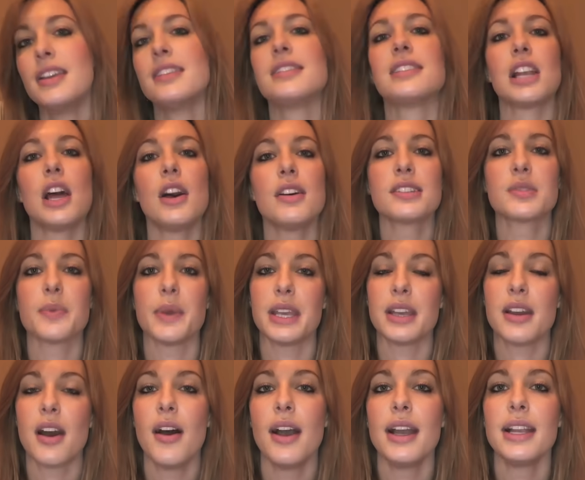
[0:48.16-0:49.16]
So last
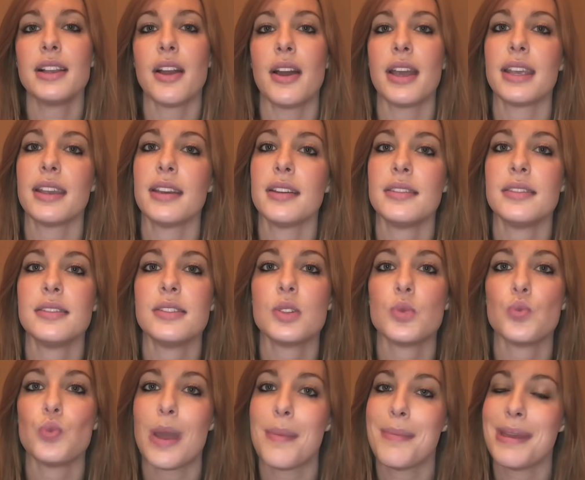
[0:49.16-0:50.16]
week, I likened
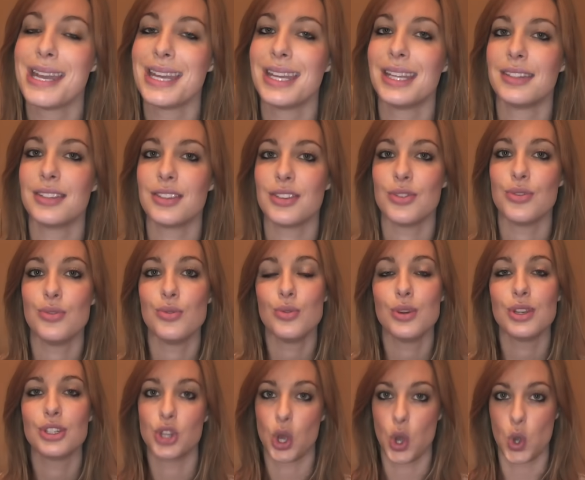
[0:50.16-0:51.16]
women
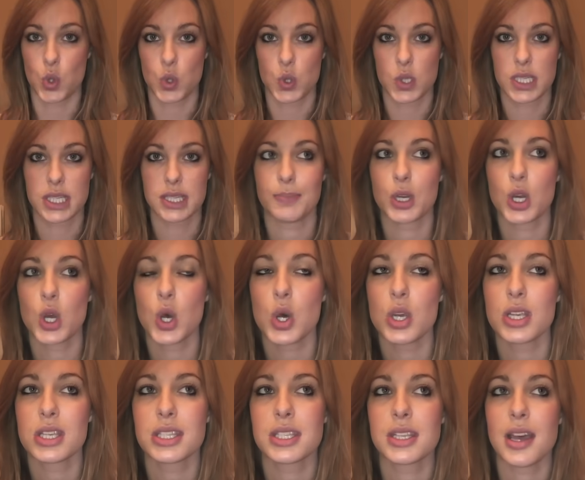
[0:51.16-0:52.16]
to dogs
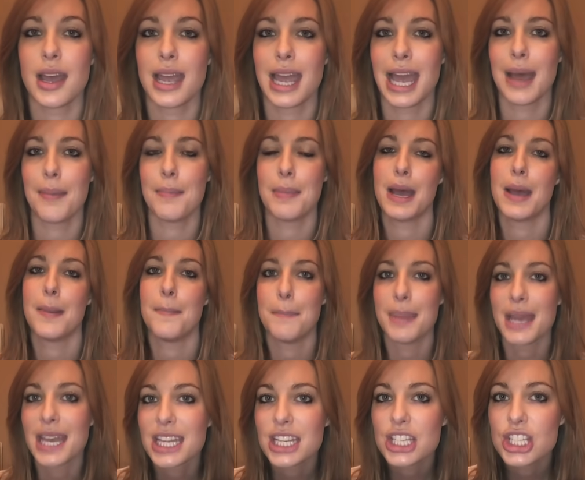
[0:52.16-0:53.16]
because I am a
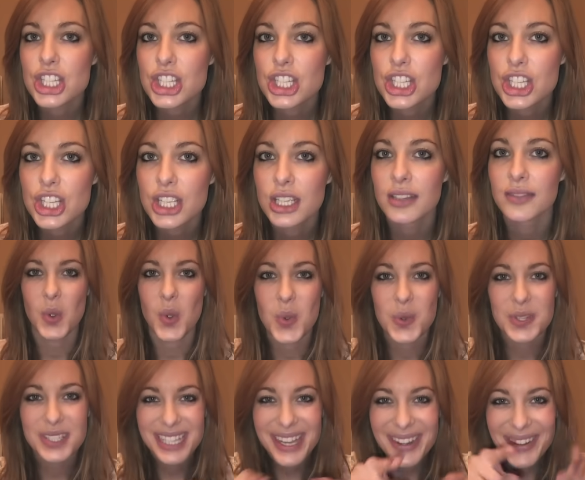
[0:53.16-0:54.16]
bitch. Oh,
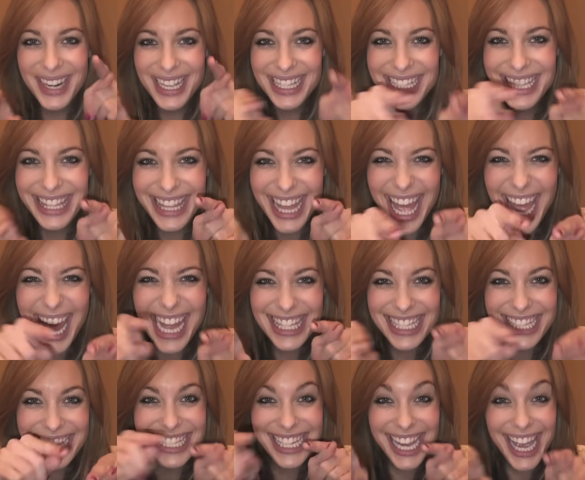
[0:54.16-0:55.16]
see what I did there?
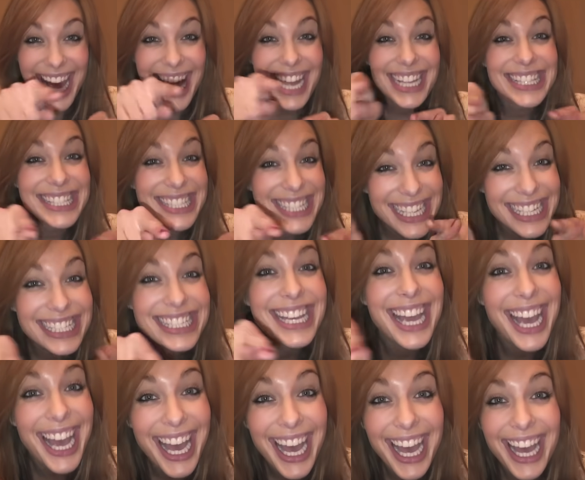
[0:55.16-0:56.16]
Did
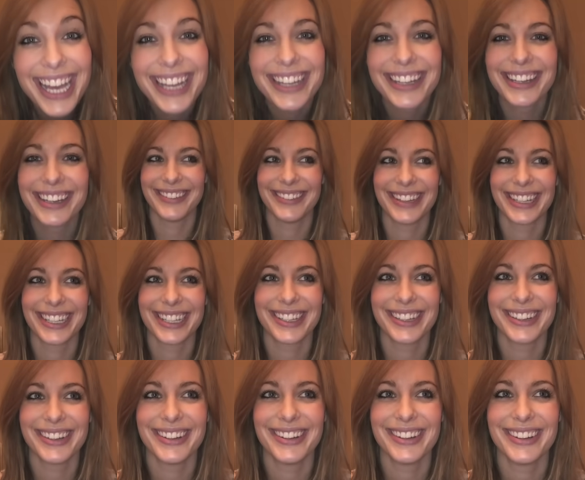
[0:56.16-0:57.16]
ya? Oh my
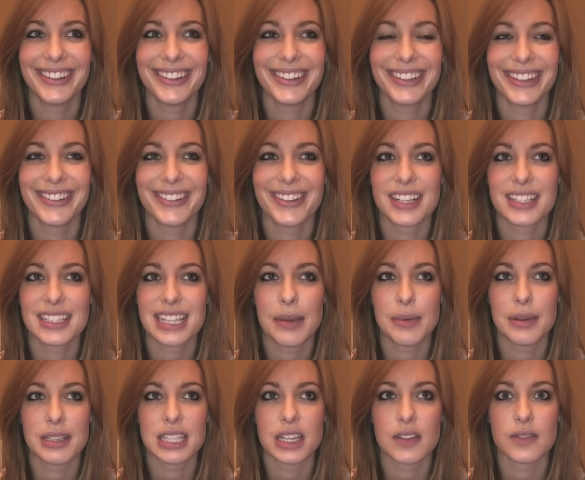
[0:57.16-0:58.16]
god, I want to slap
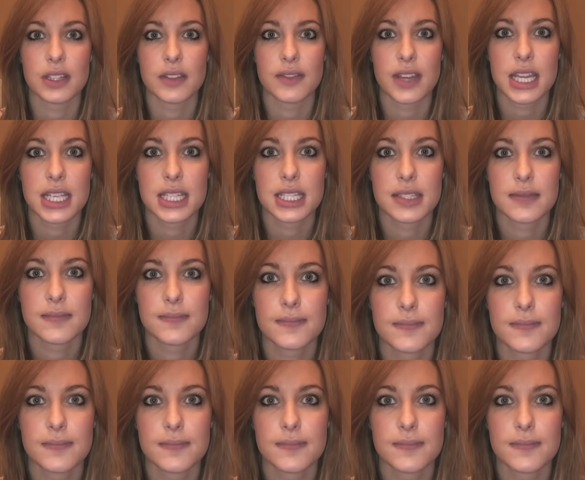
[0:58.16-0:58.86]
myself in the face.